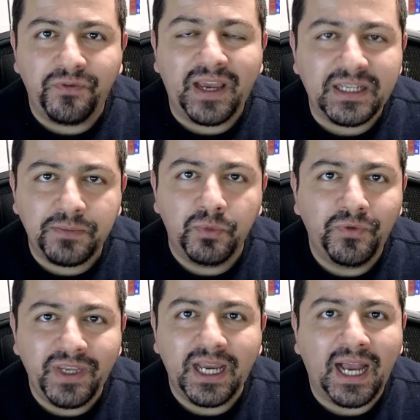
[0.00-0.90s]
are fast
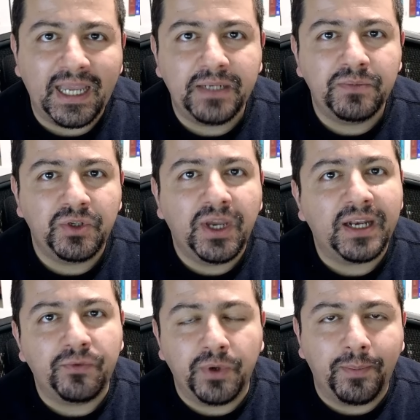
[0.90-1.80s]
moving items. You
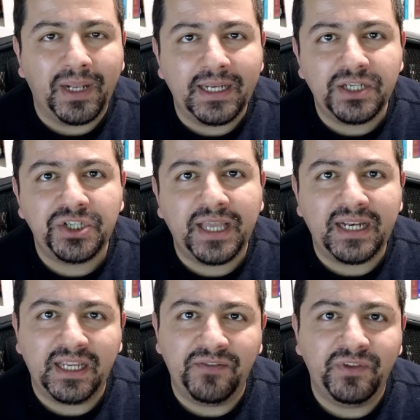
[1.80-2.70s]
got to replenish
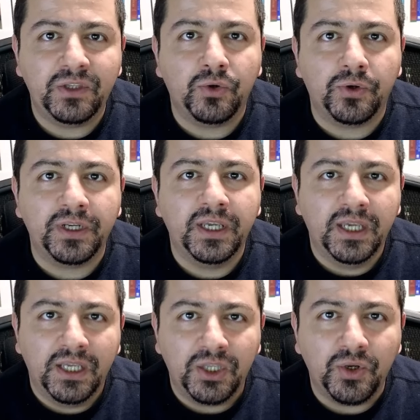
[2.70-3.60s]
that inventory.
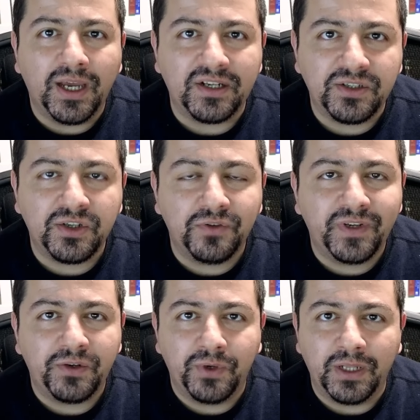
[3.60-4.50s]
You got to
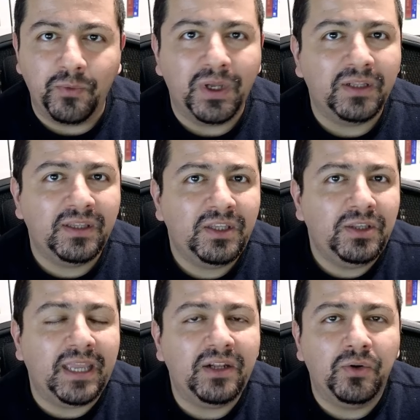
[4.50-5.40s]
serve it really well.
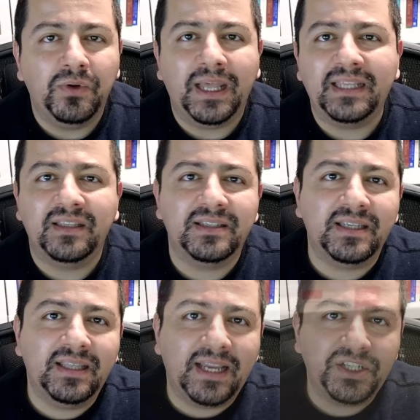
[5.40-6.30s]
They don't like to see